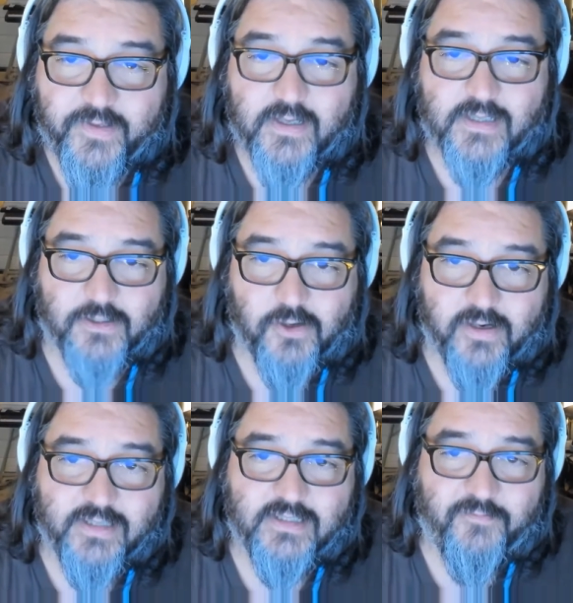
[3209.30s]
as
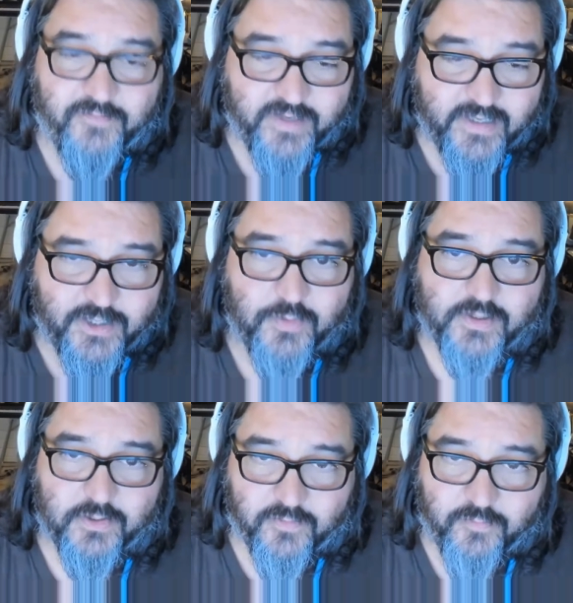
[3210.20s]
long as it fit into a
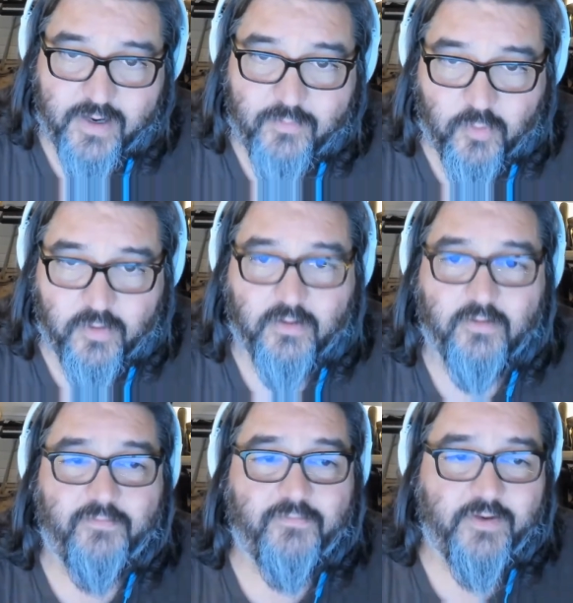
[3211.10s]
certain framework
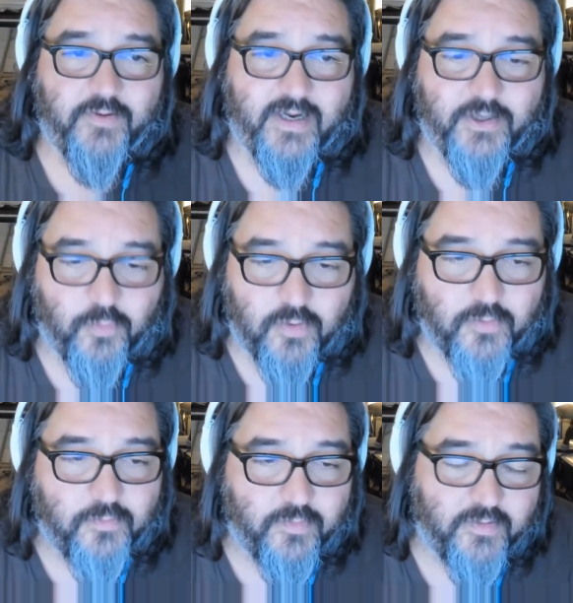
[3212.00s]
of, it
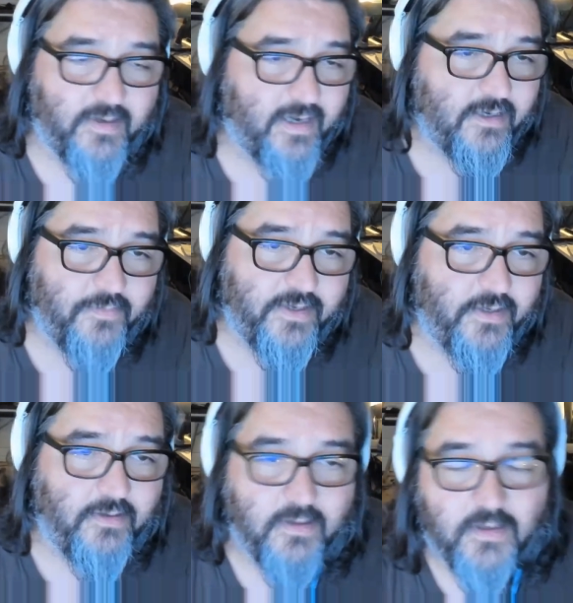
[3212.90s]
had to
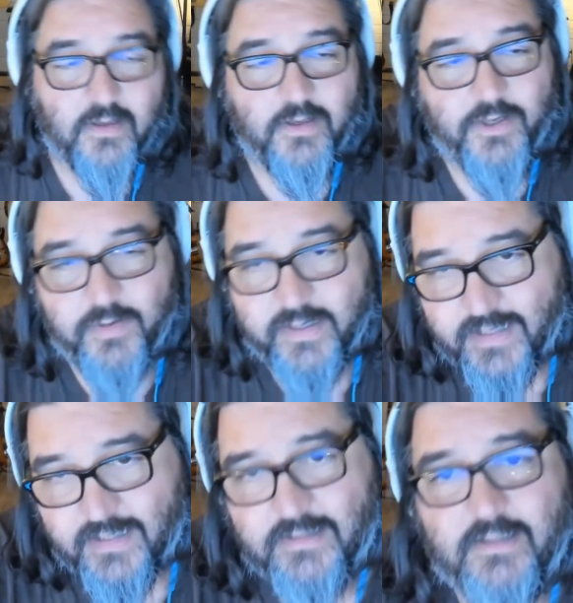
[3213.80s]
be unit
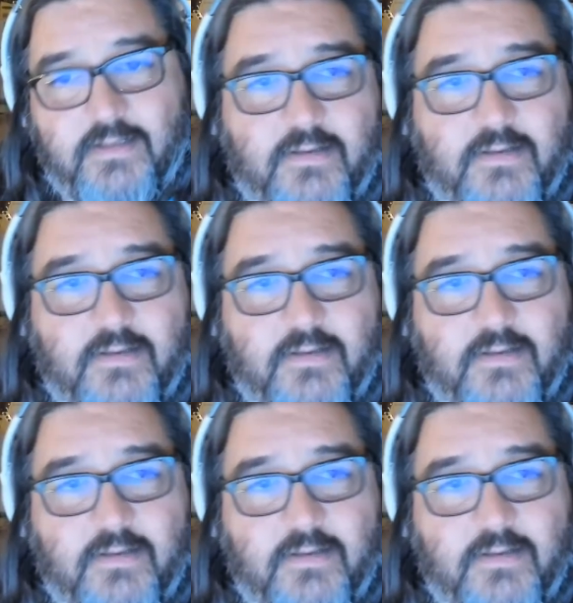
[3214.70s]
tested